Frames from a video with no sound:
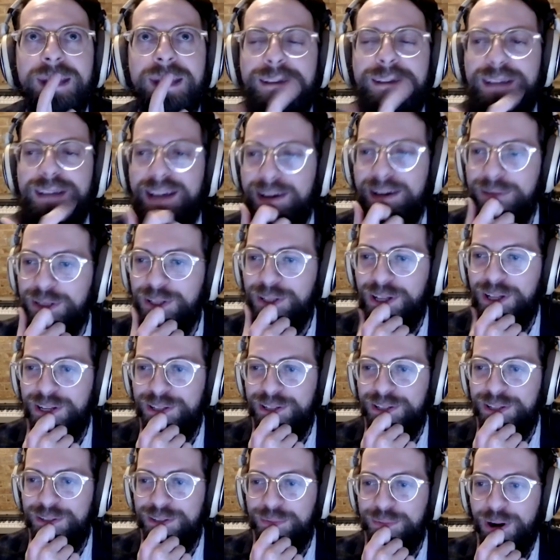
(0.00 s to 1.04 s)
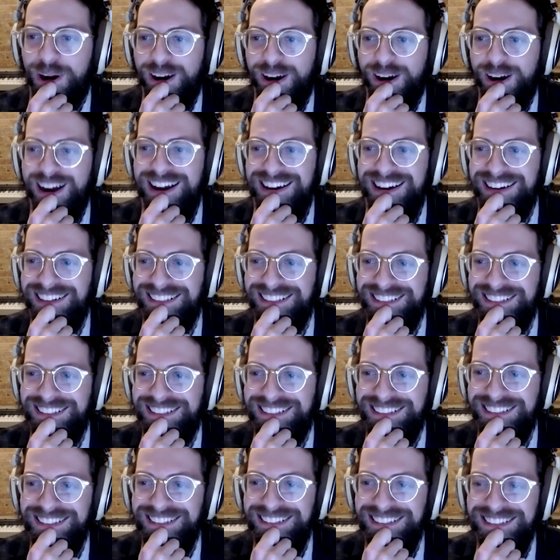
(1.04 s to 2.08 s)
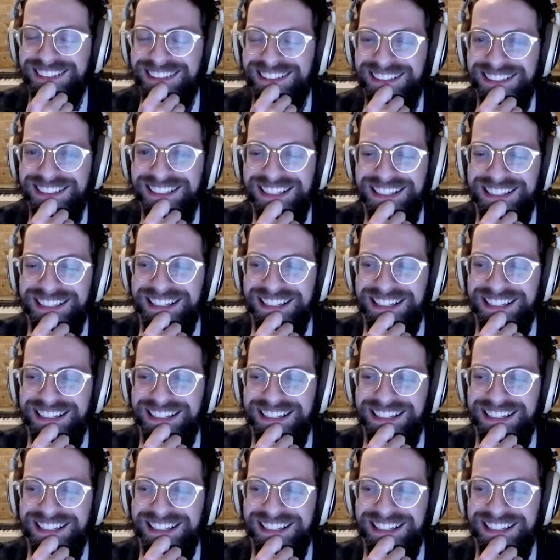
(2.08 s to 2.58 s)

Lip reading: Yeah, I mean, a lot of them are. I